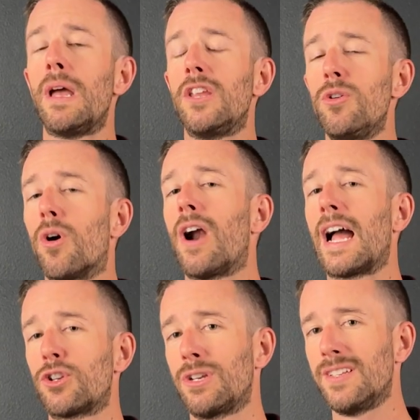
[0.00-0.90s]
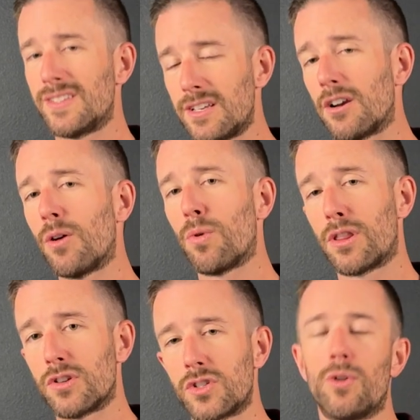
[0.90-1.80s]
and you are actually considering
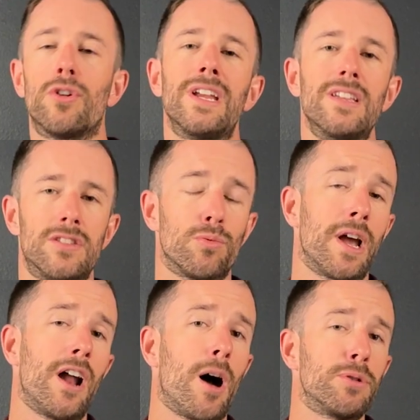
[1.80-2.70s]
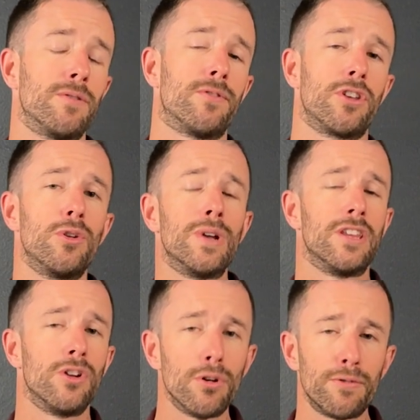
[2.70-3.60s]
whether solar is the right option for you
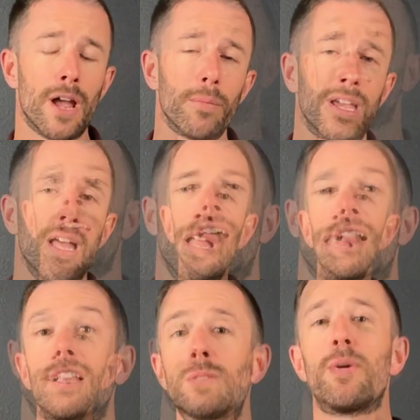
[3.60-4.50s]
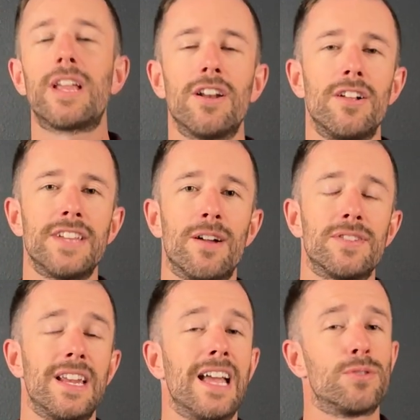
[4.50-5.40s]
and your family. Let's break it all down
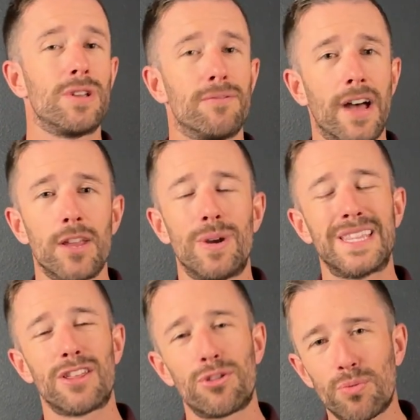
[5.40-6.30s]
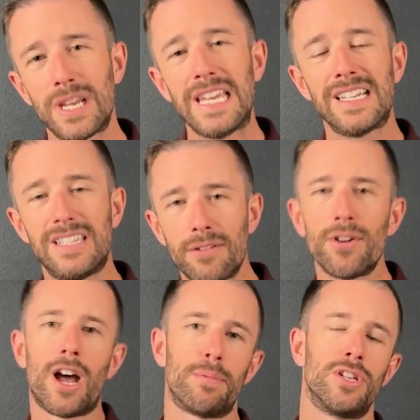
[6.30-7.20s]
today as we evaluate the 3
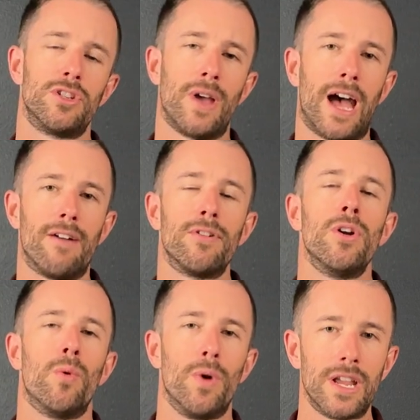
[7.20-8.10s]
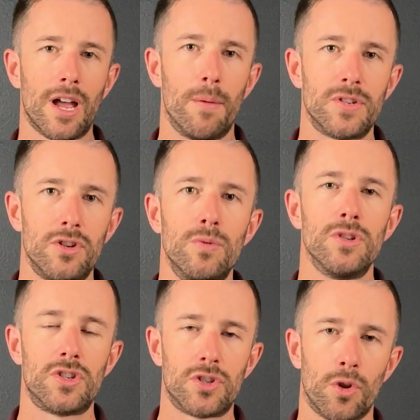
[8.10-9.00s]
different options you have when it comes to
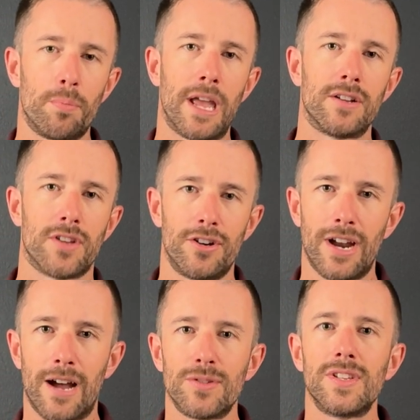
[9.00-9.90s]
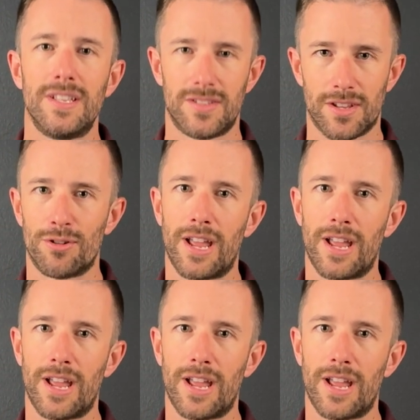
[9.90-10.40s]
solar panels on your house in Southern